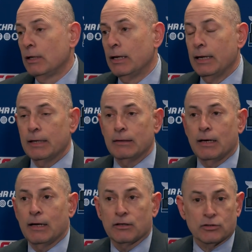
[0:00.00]
and
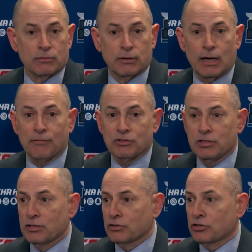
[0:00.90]
there's
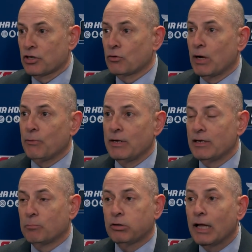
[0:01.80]
a certain way we
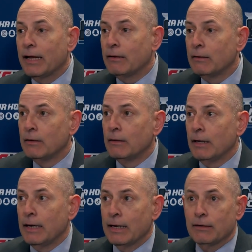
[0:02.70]
need to play,
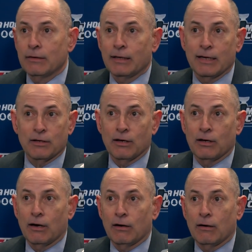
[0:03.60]
and again,
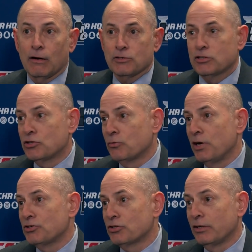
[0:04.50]
our
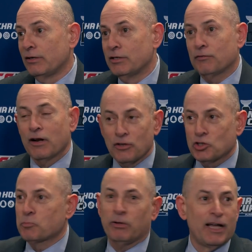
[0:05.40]
situation is a little different, and
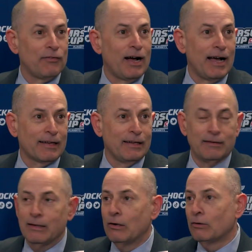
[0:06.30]
this is playoff hockey,
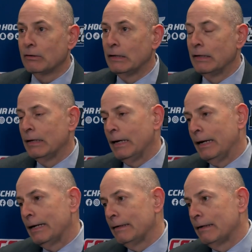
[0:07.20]
you know,
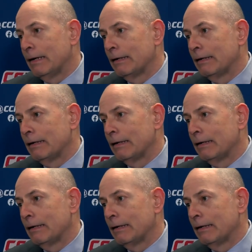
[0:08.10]
and